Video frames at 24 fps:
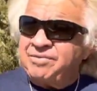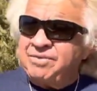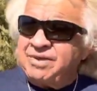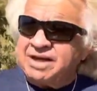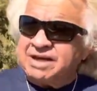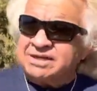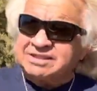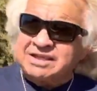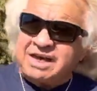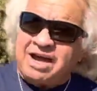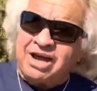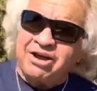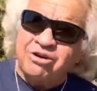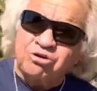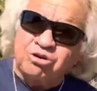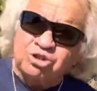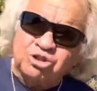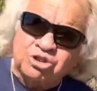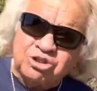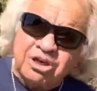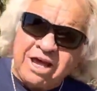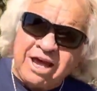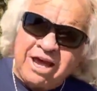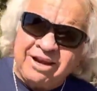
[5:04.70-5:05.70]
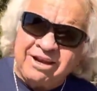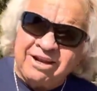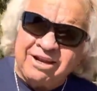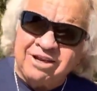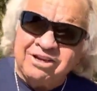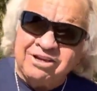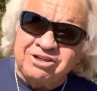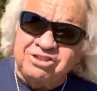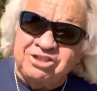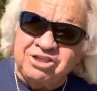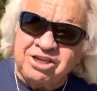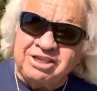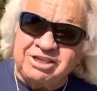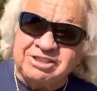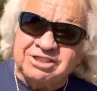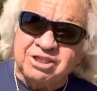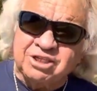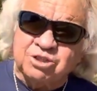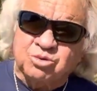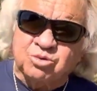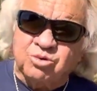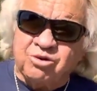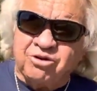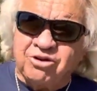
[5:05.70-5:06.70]
As I understand it,
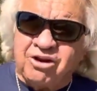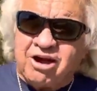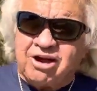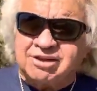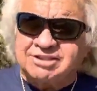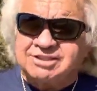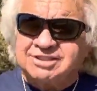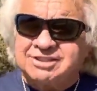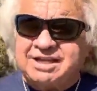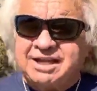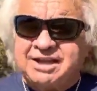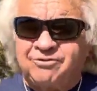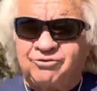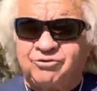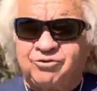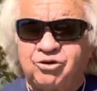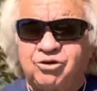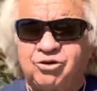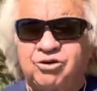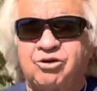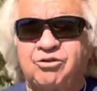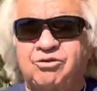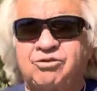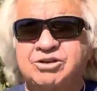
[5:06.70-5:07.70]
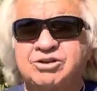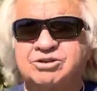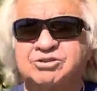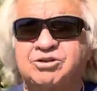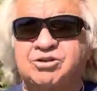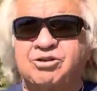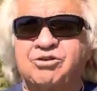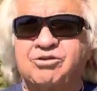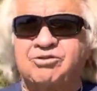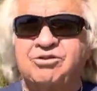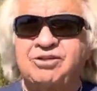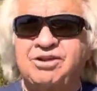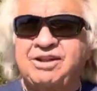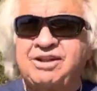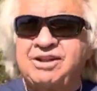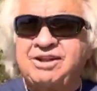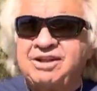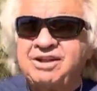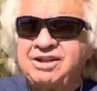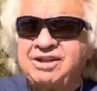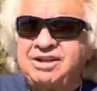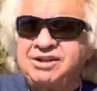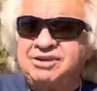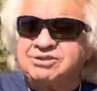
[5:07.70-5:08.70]
Jesus will not set foot on this earth.
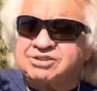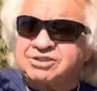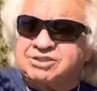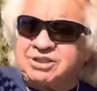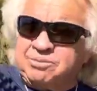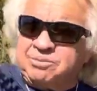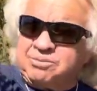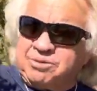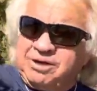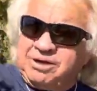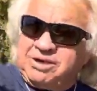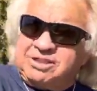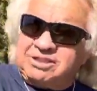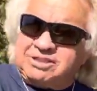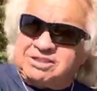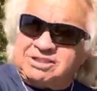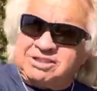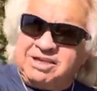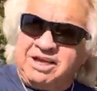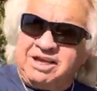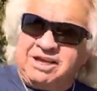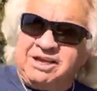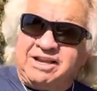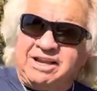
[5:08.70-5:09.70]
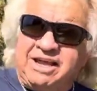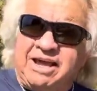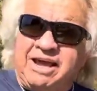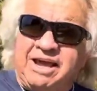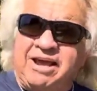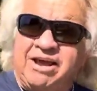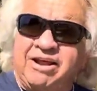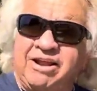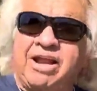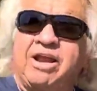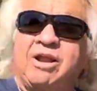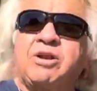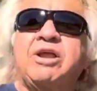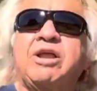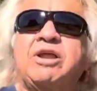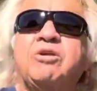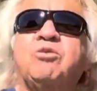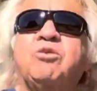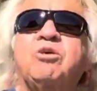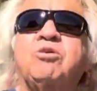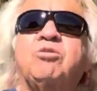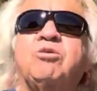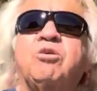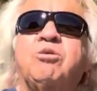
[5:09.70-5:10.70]
He'll simply descend down and then
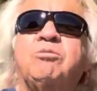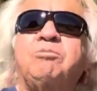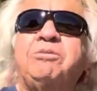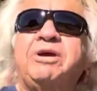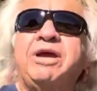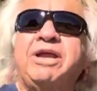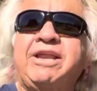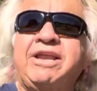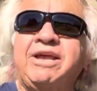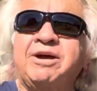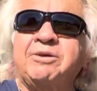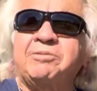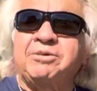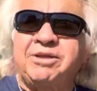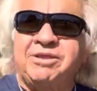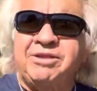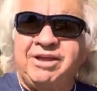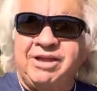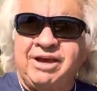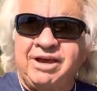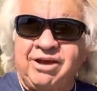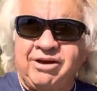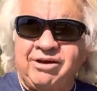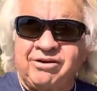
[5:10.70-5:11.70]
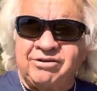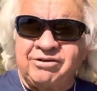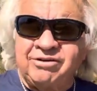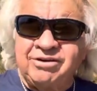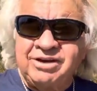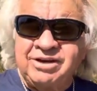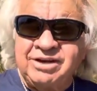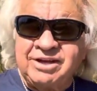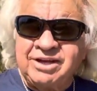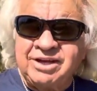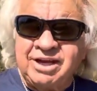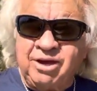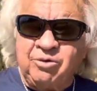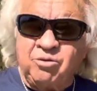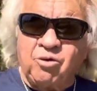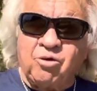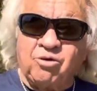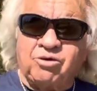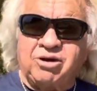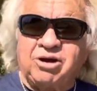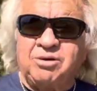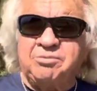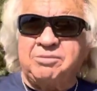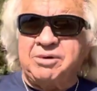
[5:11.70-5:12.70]
we will meet him in the air. He
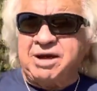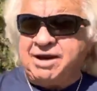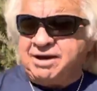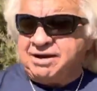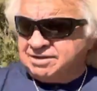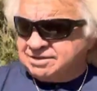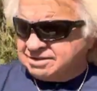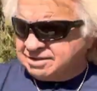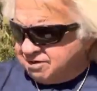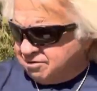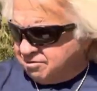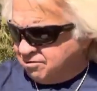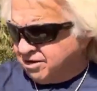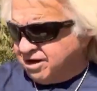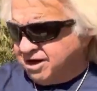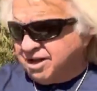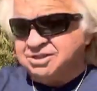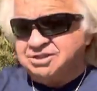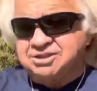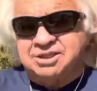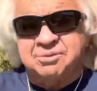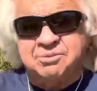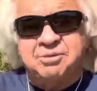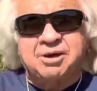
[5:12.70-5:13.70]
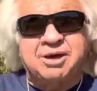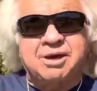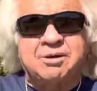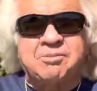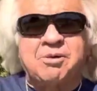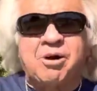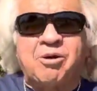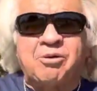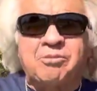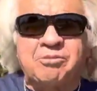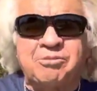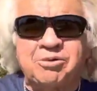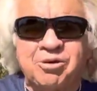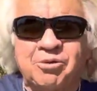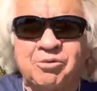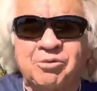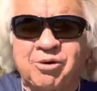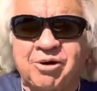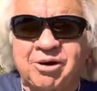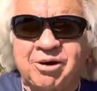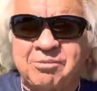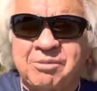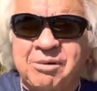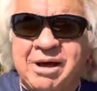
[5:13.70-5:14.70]
won't come down and say, okay, Jimmy, come on, you're
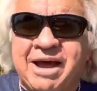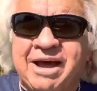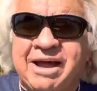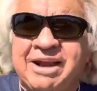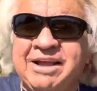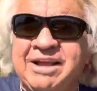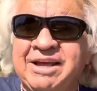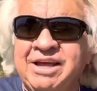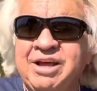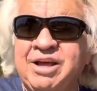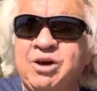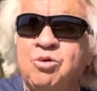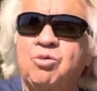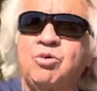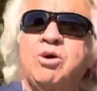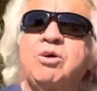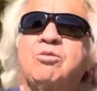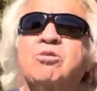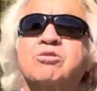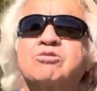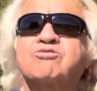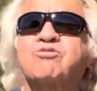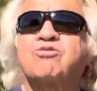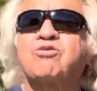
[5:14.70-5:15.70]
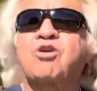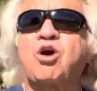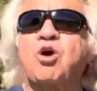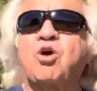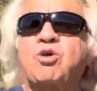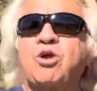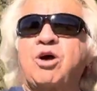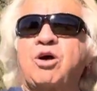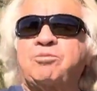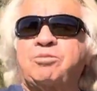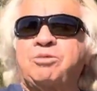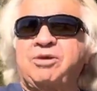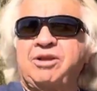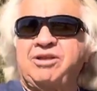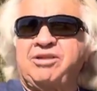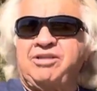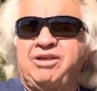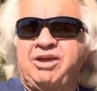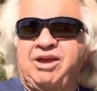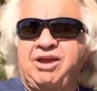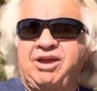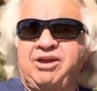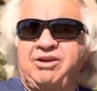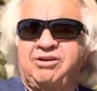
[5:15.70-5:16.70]
one of mine. We will float up into
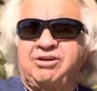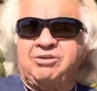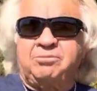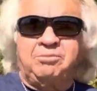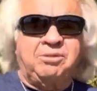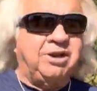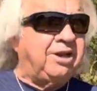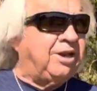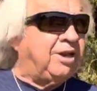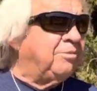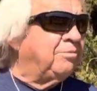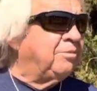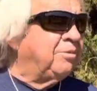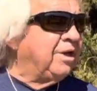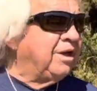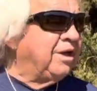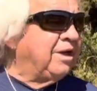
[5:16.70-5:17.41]
the air and meet him.